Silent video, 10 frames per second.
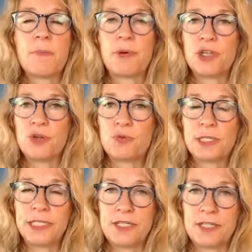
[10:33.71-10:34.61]
but you
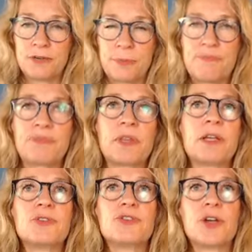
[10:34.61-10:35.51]
really don't.
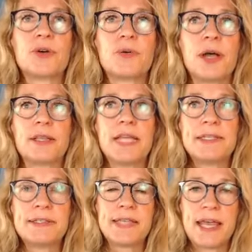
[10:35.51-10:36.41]
So
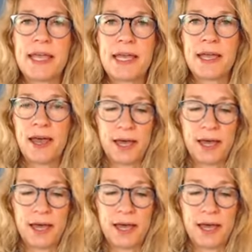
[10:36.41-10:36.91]
let's say